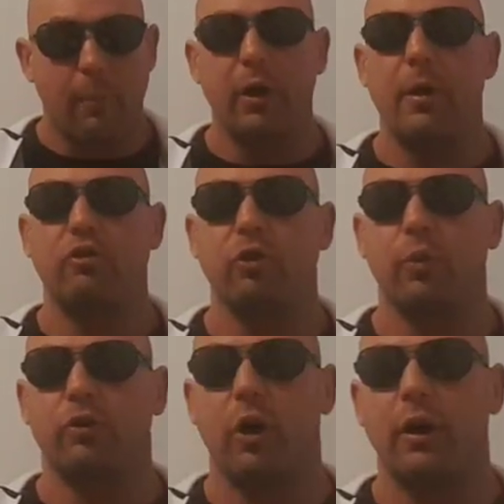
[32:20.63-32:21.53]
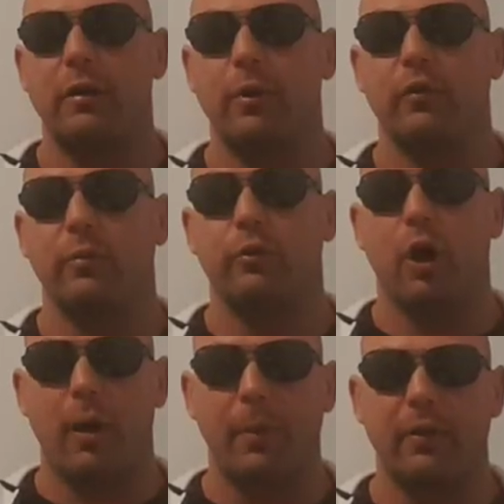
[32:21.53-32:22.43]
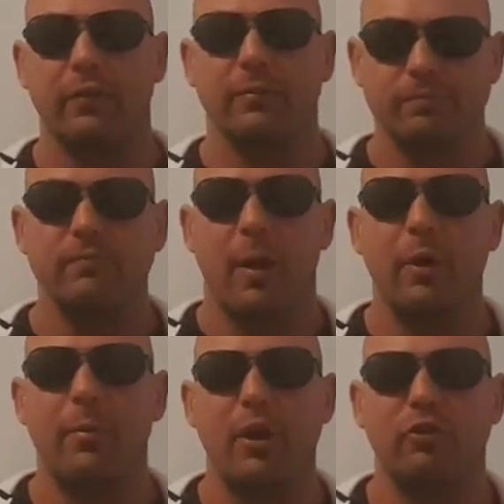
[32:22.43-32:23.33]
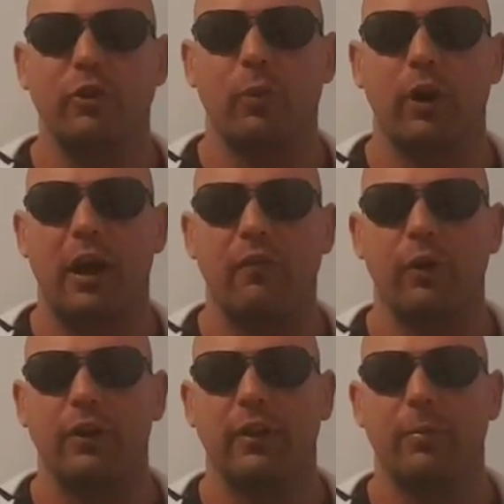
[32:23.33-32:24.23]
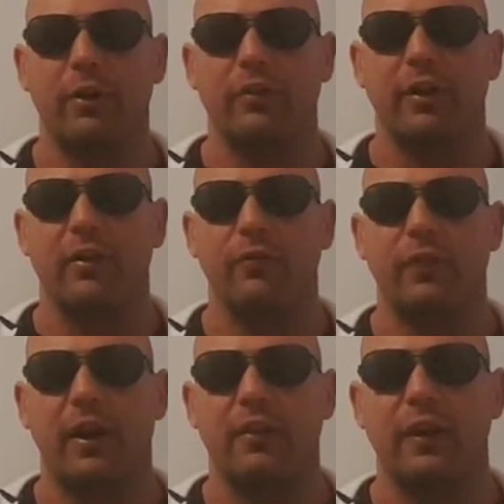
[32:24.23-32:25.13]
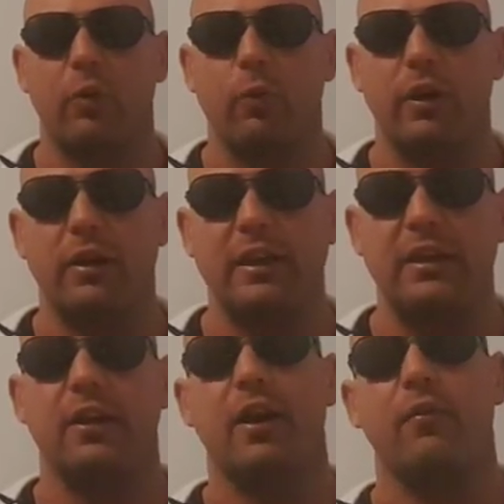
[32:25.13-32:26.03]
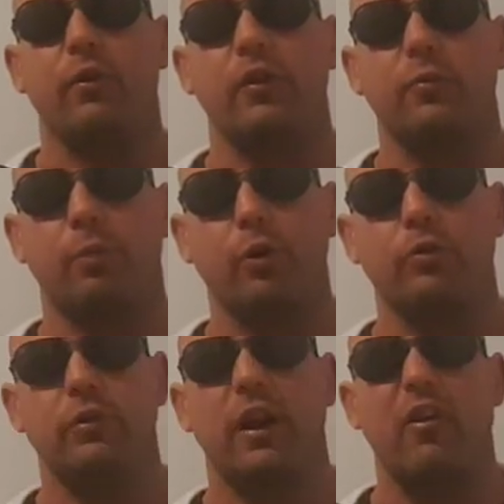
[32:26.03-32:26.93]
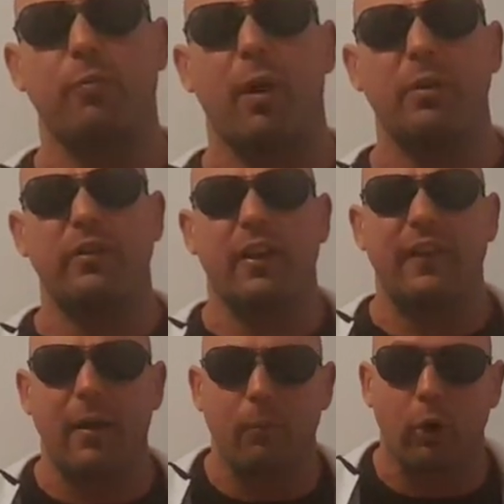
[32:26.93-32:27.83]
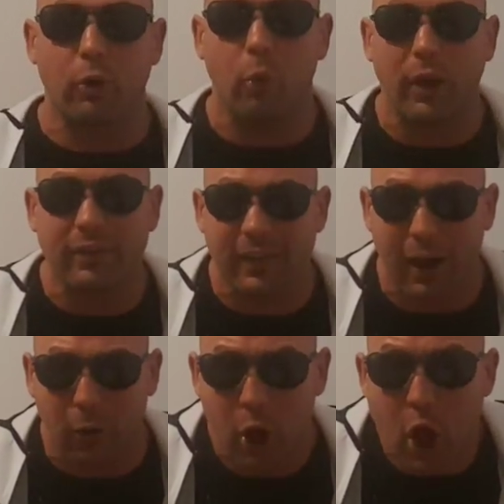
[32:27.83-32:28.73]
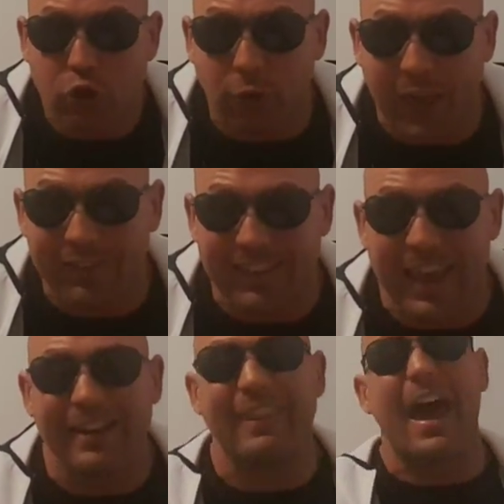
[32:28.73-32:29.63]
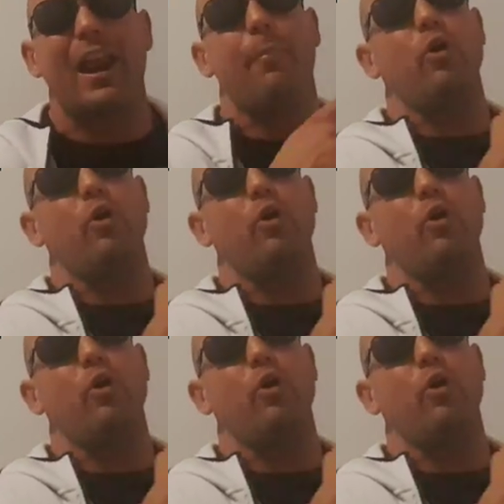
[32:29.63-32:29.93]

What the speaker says: I'm going to make sure we're talking about some topics. I'm going to make sure that we're covering a little bit of stuff that I think we need to cover that's prudent. And I've probably said that more than once now. So that's the end of that.